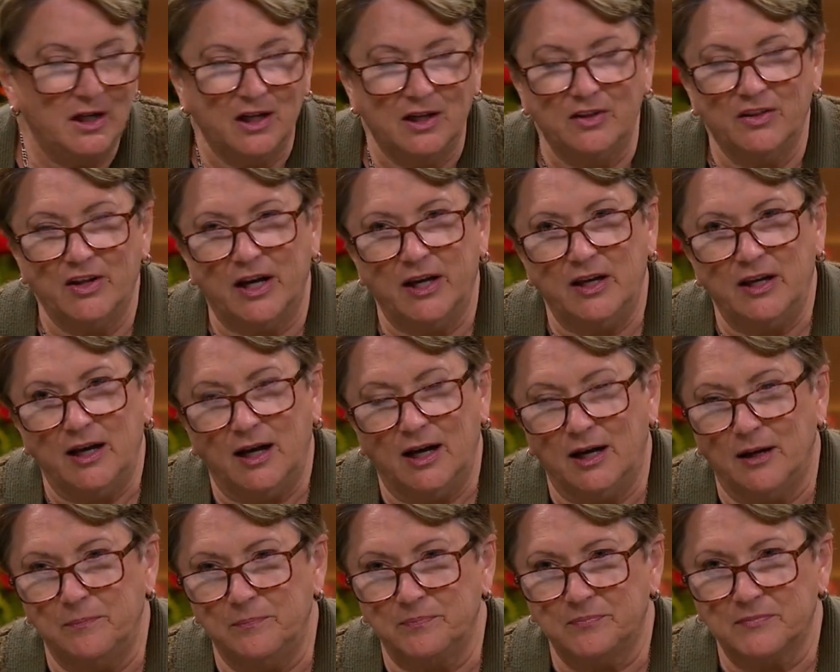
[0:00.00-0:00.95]
They
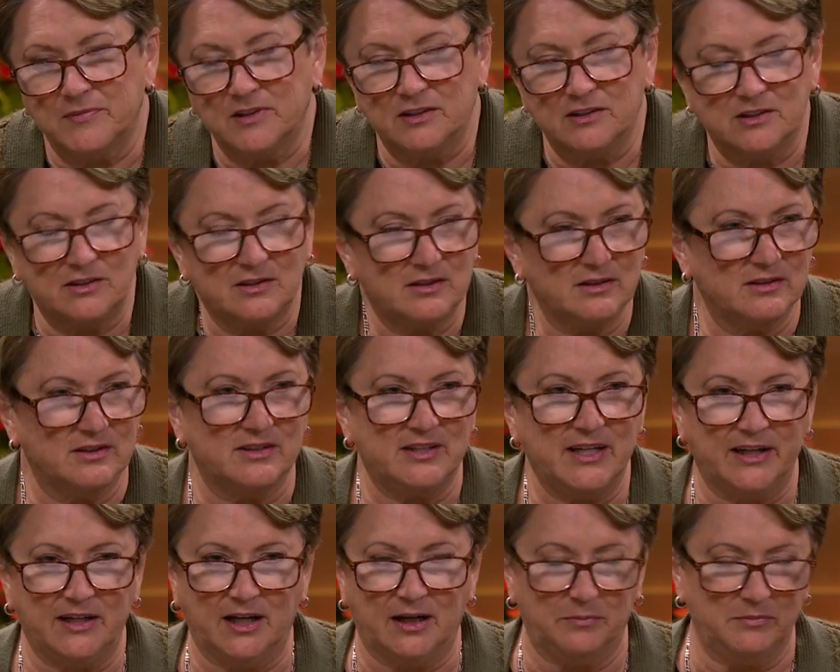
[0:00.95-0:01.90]
um,
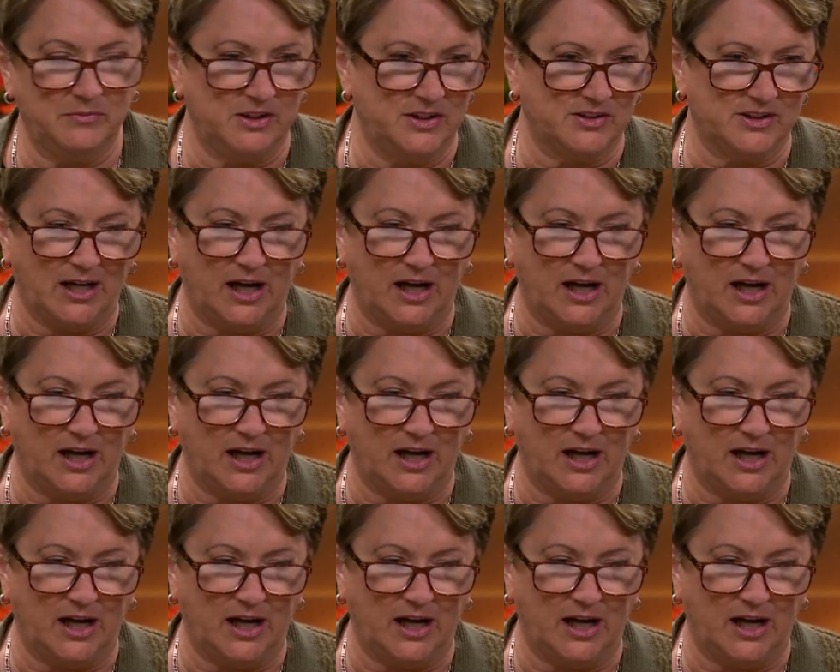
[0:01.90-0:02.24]
set up this